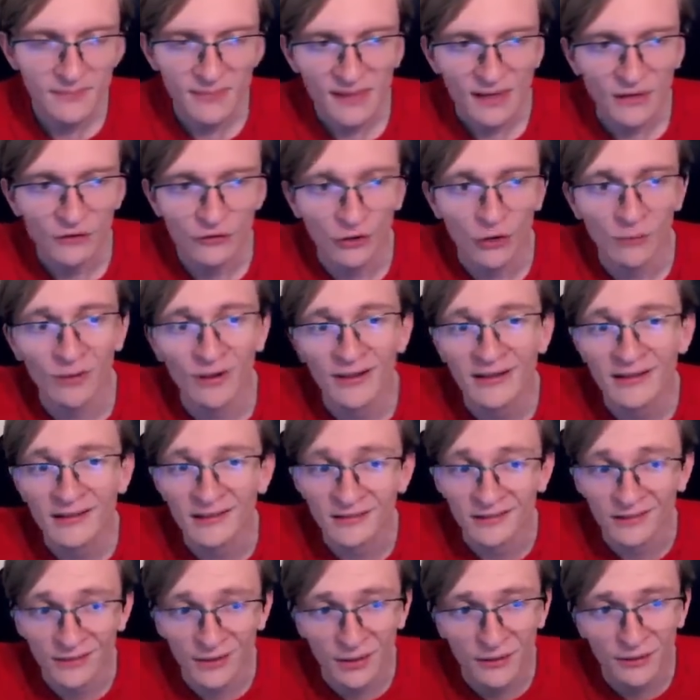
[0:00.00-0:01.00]
Shadow Ball, it does
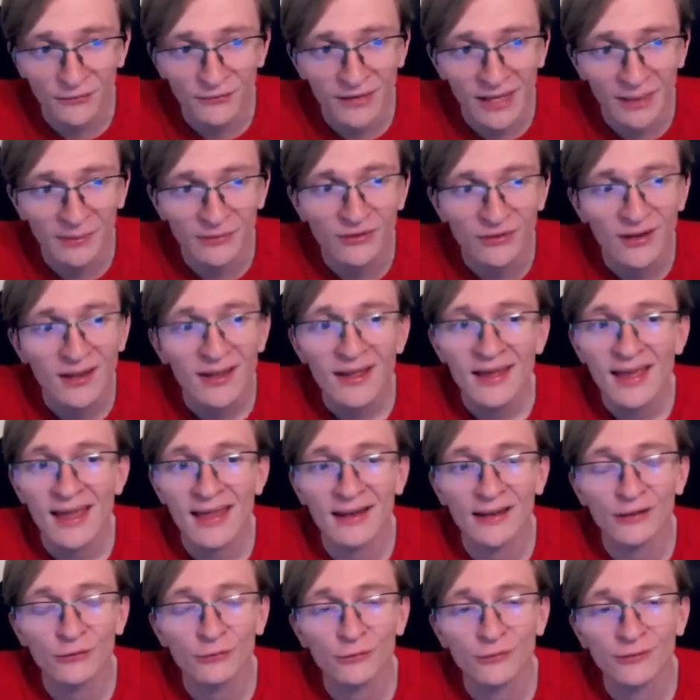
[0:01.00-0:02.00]
a ton of damage, and
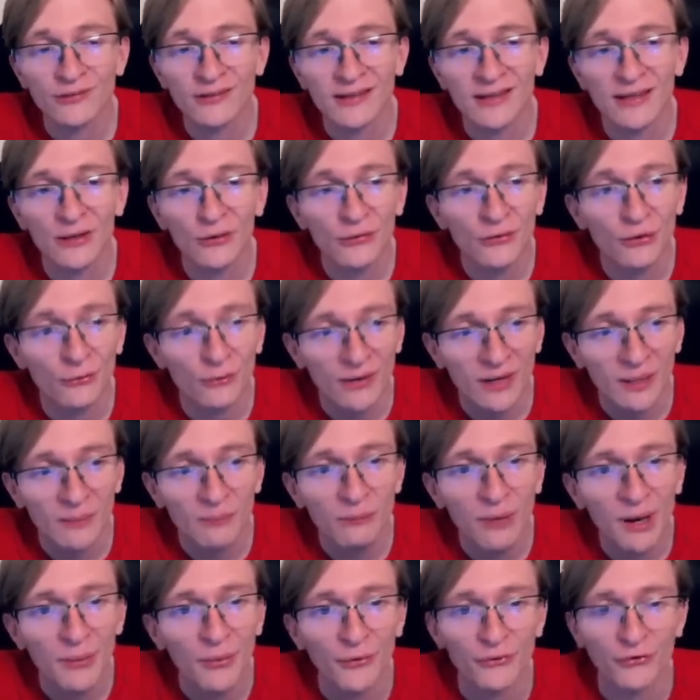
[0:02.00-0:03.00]
as we were seeing here, they're running
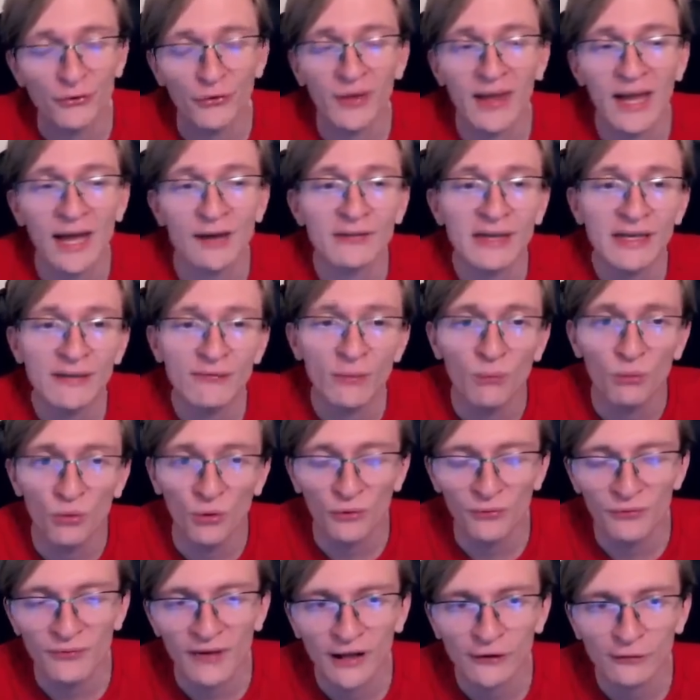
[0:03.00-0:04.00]
Bubble, so they have even more
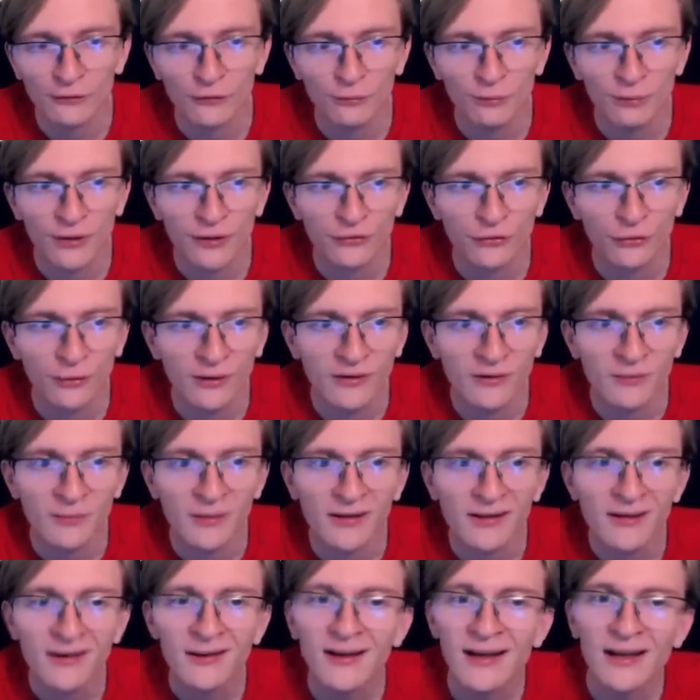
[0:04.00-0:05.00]
fast move pressure into
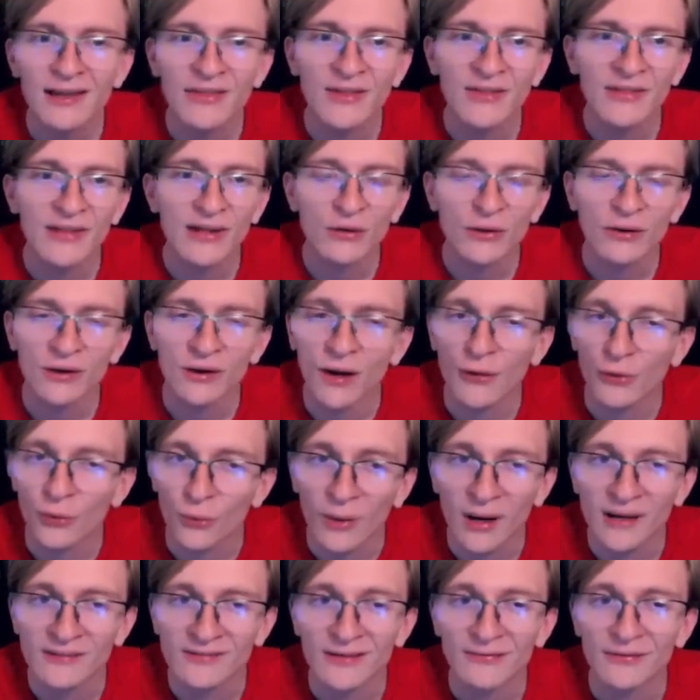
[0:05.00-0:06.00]
me than they could
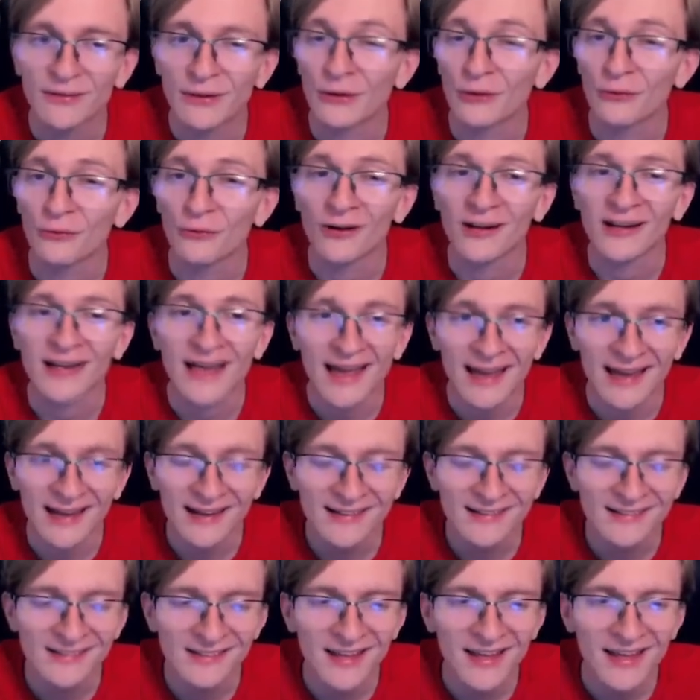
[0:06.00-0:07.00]
otherwise have if they were running
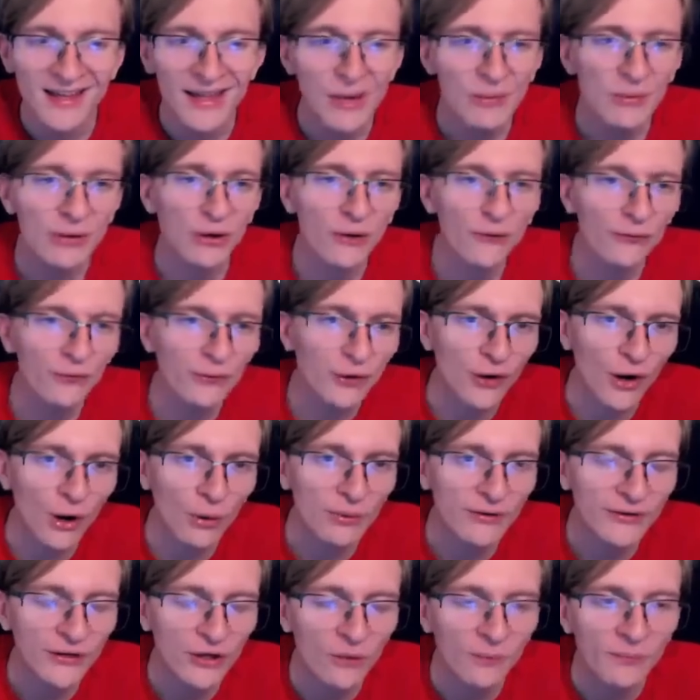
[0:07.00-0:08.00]
Hex. We go for the
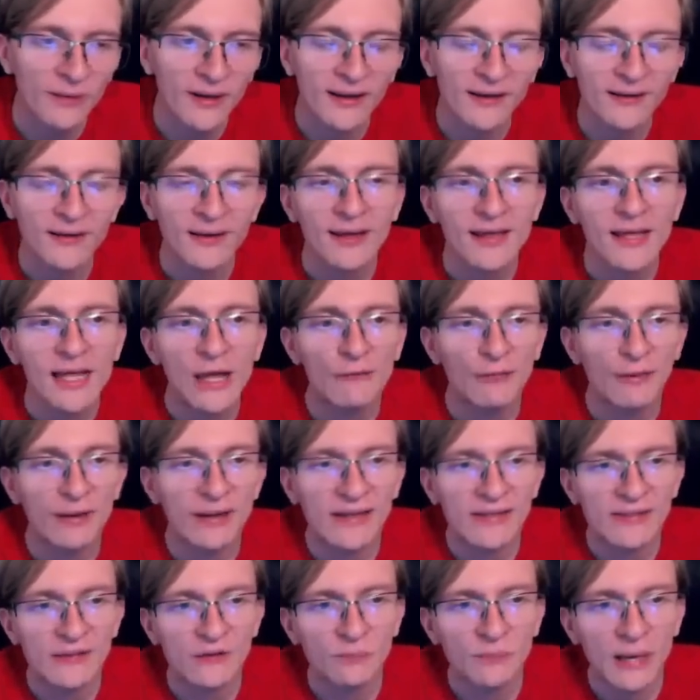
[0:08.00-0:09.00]
Aqua Tail bait. If we can
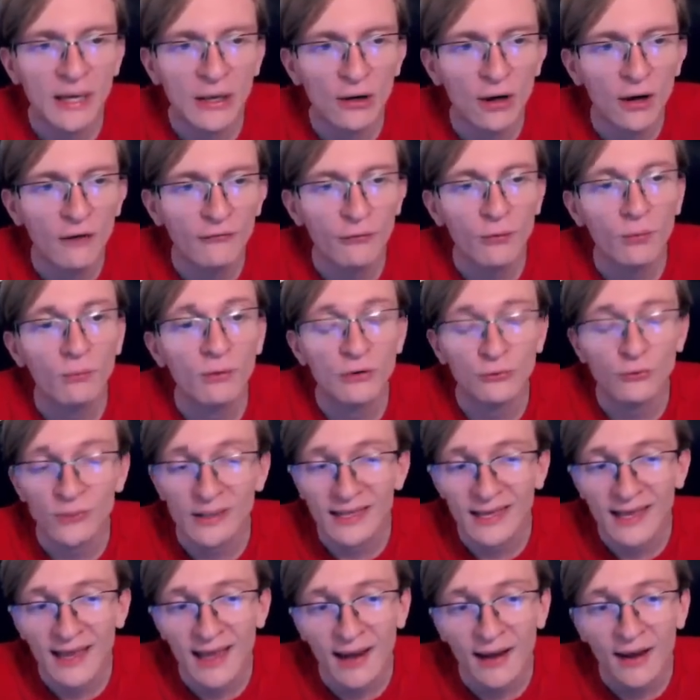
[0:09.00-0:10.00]
get this bait off, which we
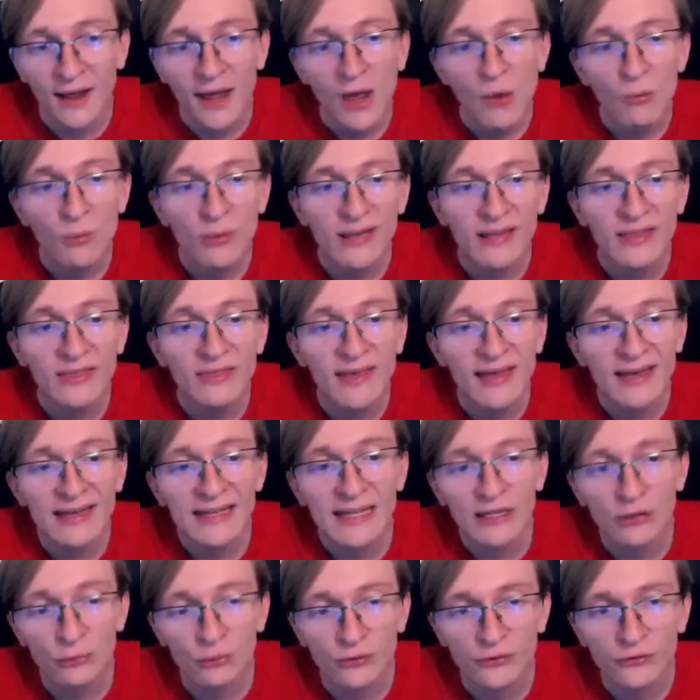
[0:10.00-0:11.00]
can then
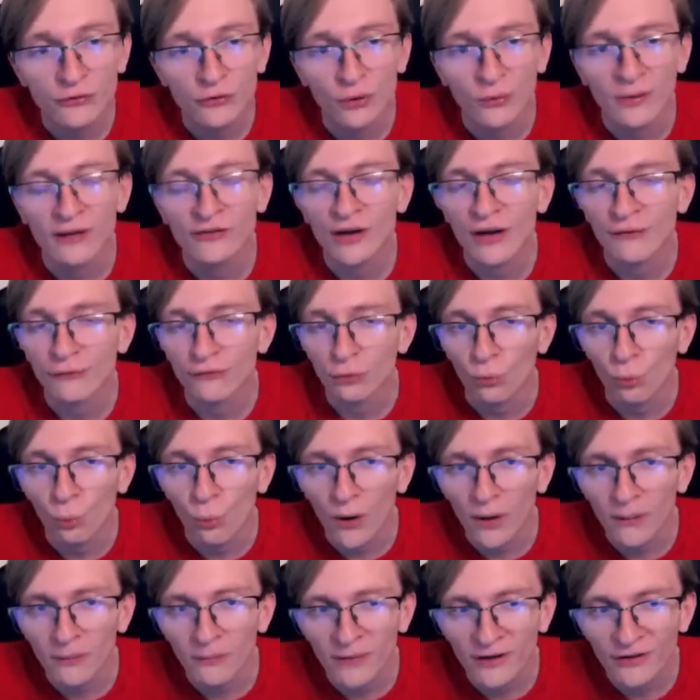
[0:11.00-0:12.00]
get to a Stone Edge after
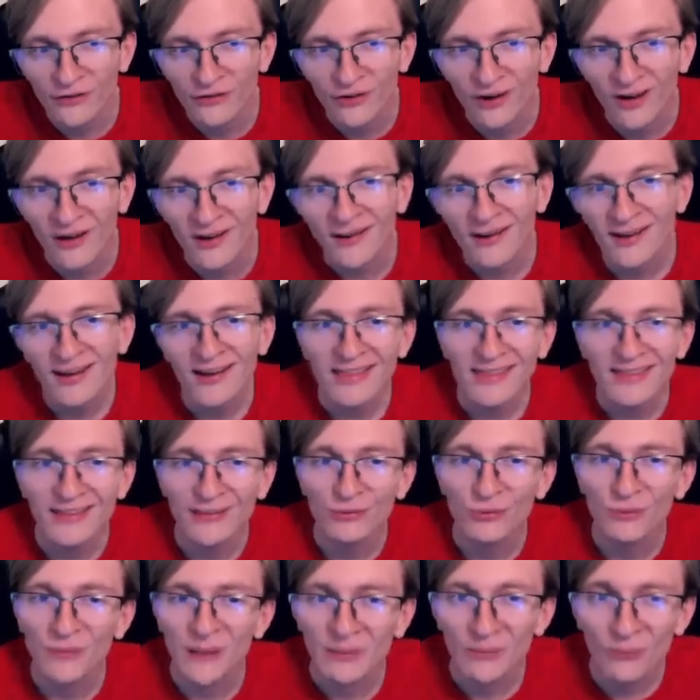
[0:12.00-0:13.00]
one Mud Shot. This
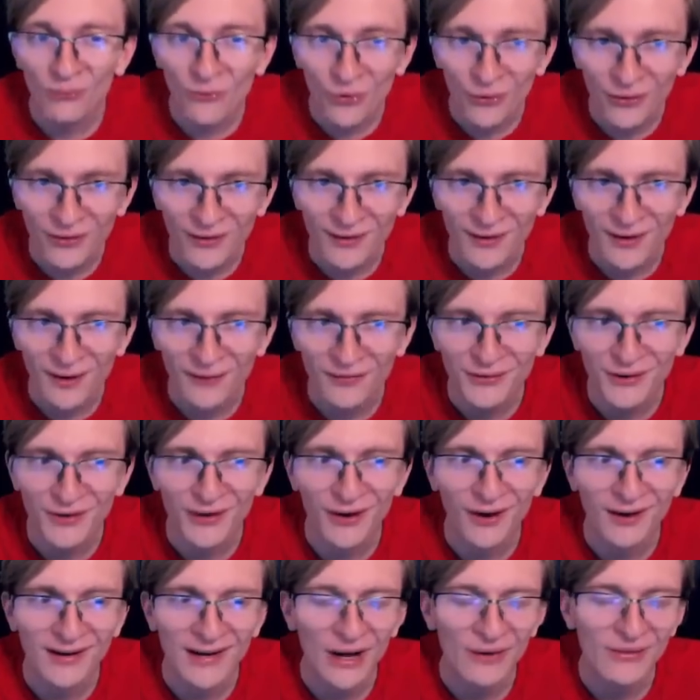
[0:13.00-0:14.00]
will be more than enough to
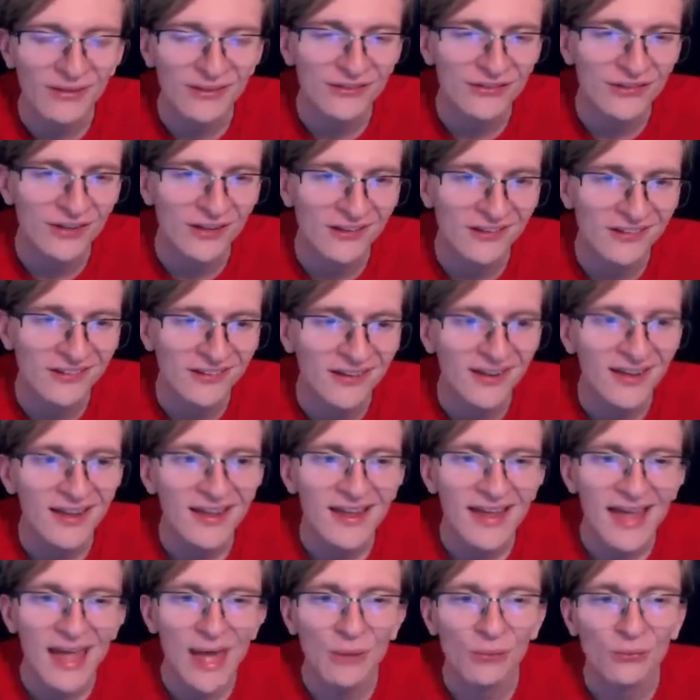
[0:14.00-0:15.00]
knock out this Jellicent,
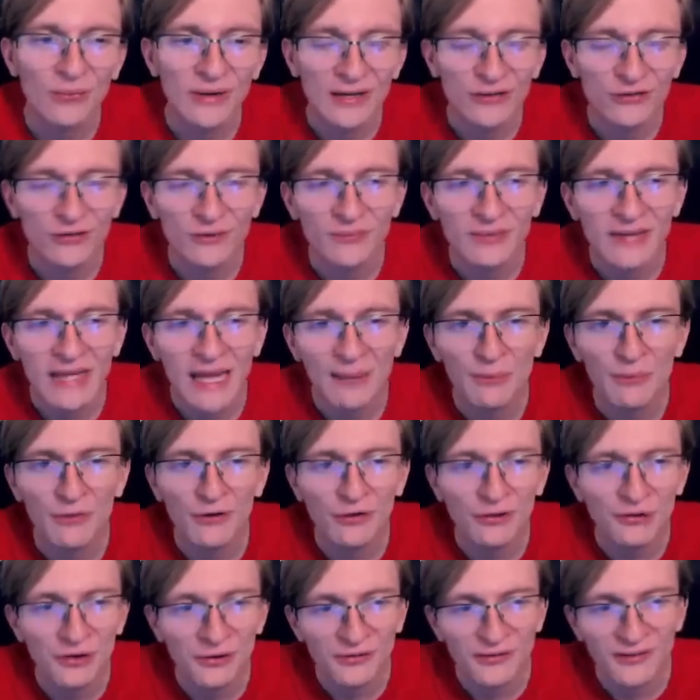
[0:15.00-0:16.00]
and we should be able to
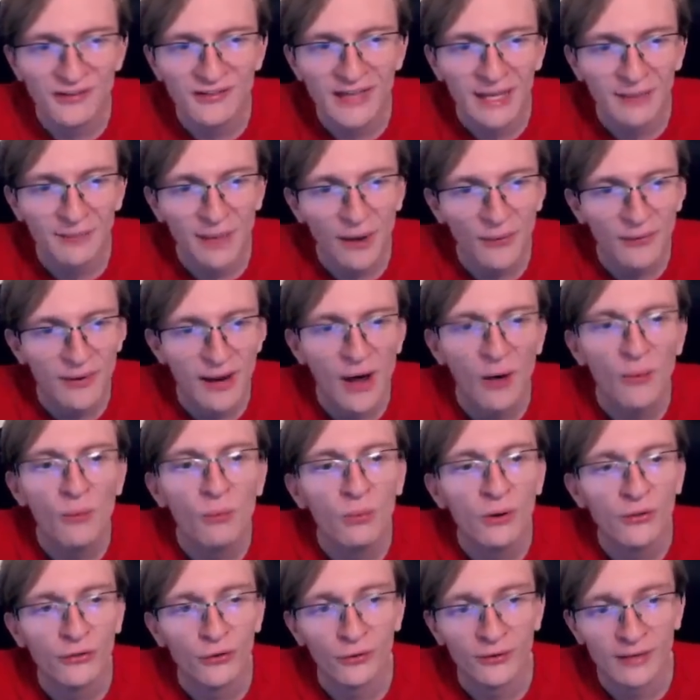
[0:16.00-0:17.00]
close this game out now
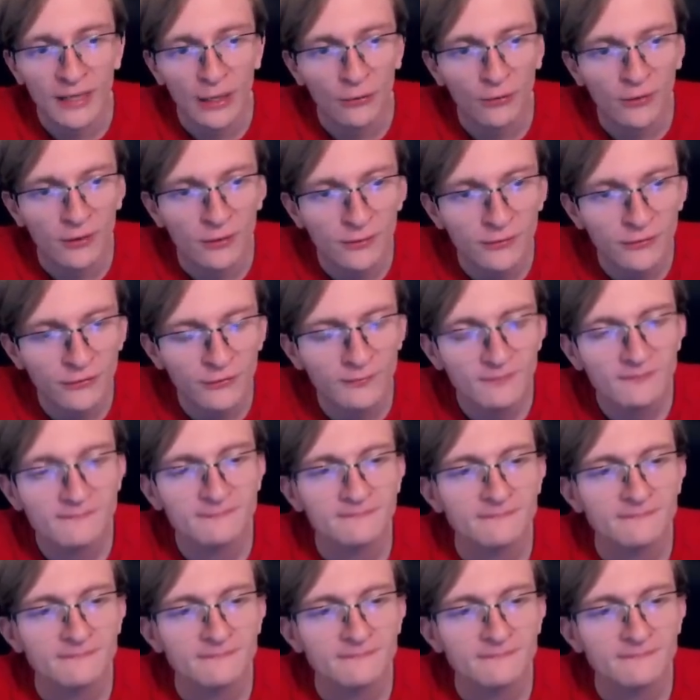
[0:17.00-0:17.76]
with our Gyarados.